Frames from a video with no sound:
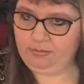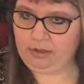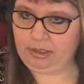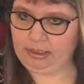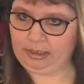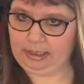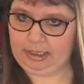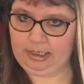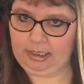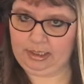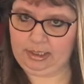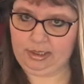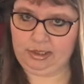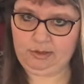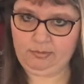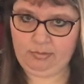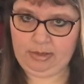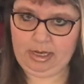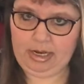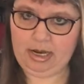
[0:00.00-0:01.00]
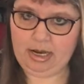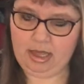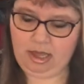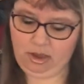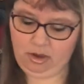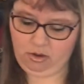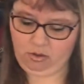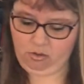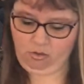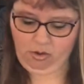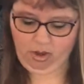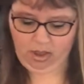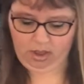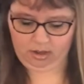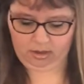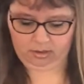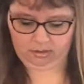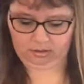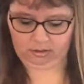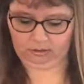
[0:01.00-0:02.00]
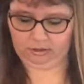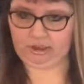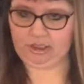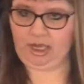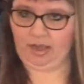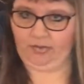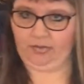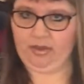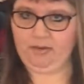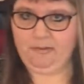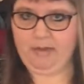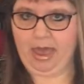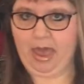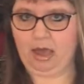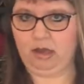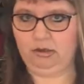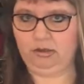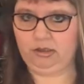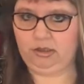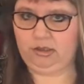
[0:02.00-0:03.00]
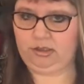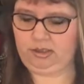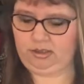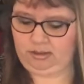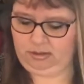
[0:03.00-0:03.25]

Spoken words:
The link is below. Go check them out.